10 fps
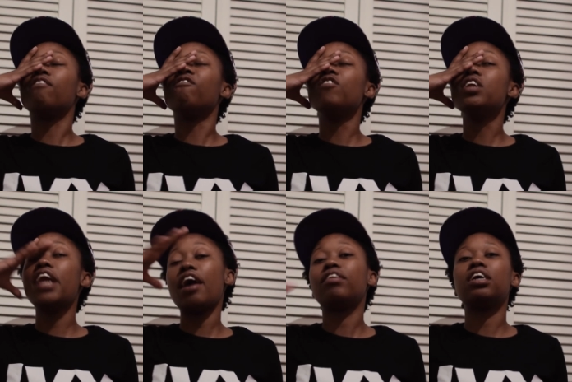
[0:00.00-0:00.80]

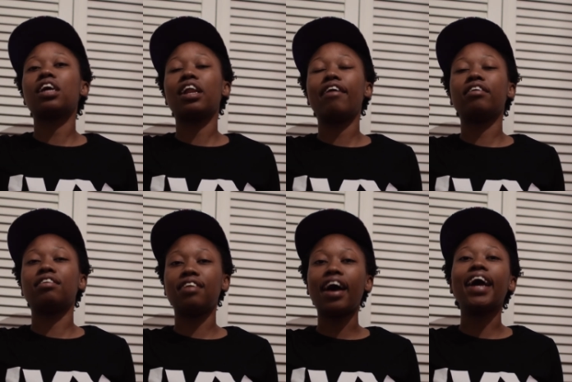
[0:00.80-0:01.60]
nary a cloud
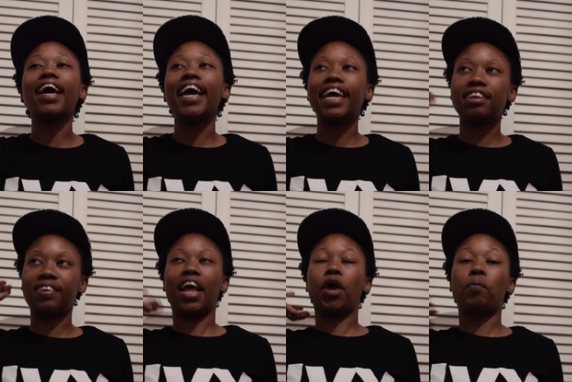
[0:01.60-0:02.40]
in sight,
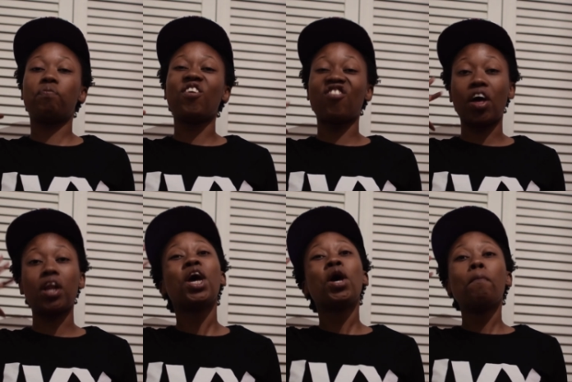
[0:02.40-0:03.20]
it's like the
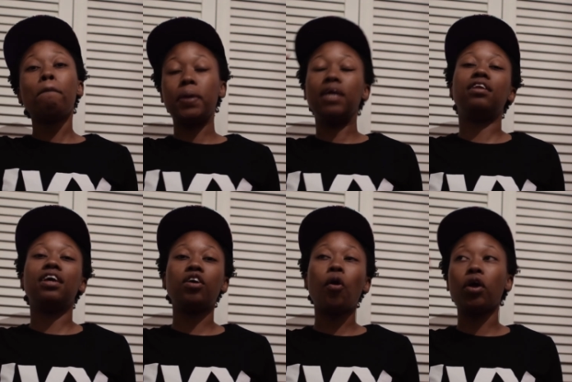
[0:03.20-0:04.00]
sun
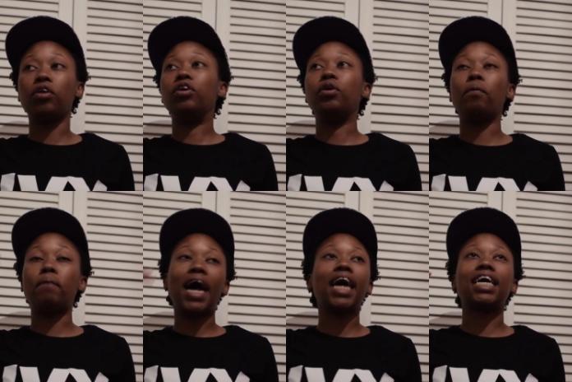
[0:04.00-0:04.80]
beating on your
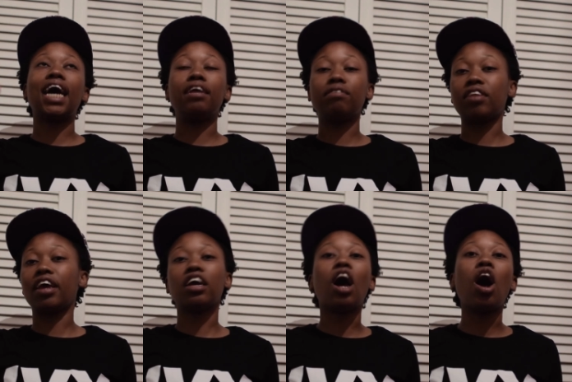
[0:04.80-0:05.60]
back. And it was
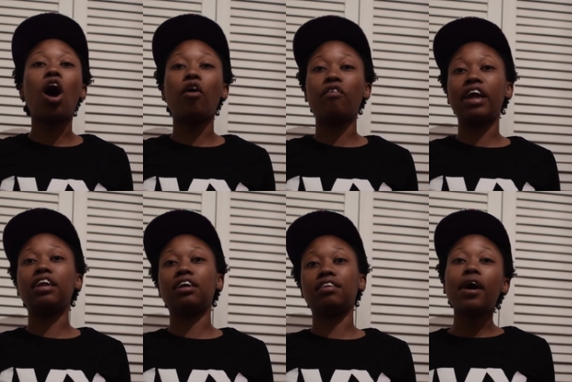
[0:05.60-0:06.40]
like
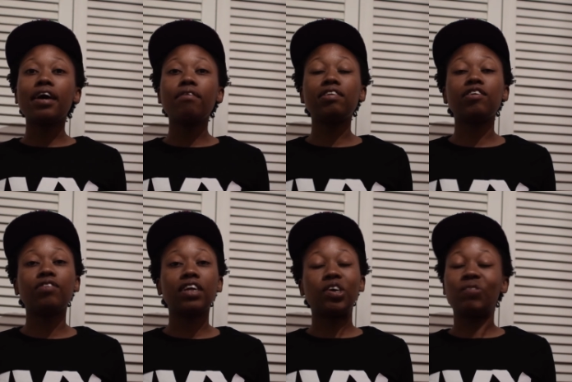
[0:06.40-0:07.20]
horrendous. But it was a
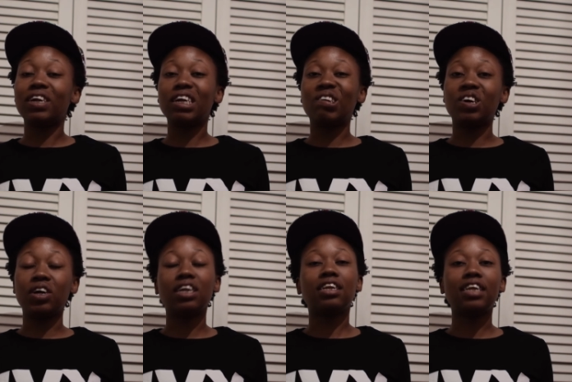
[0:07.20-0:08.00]
really, really
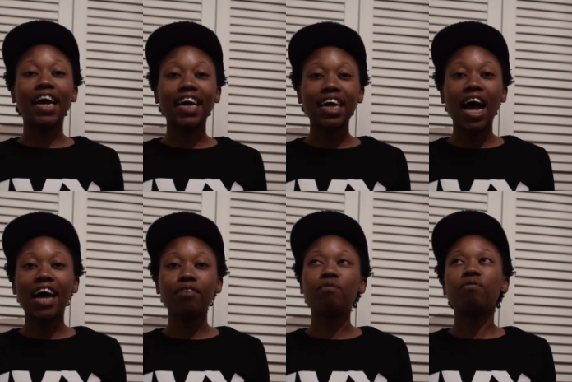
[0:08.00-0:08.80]
good day.
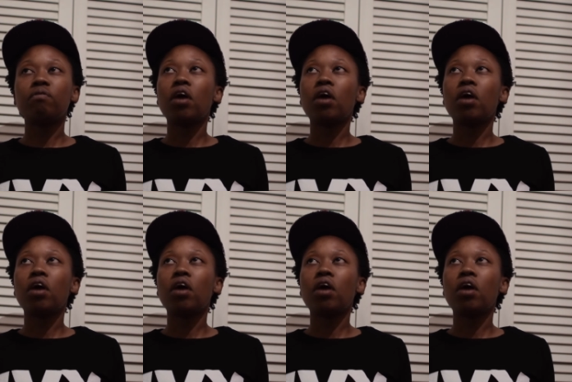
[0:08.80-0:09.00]
I'm